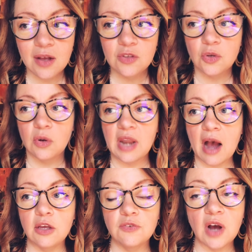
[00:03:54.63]
So
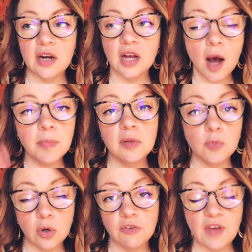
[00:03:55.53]
now you've got a couple
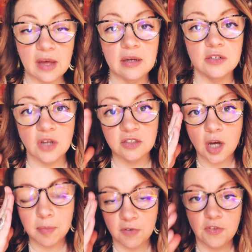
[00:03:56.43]
more failures on
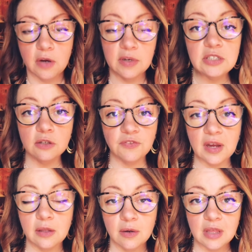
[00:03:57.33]
top of the original
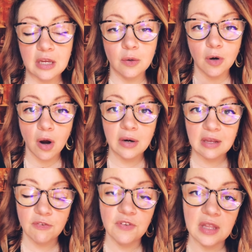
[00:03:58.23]
failure that you were
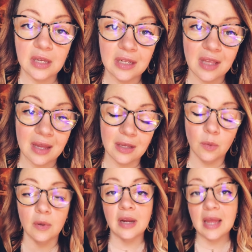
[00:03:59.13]
already feeling that you were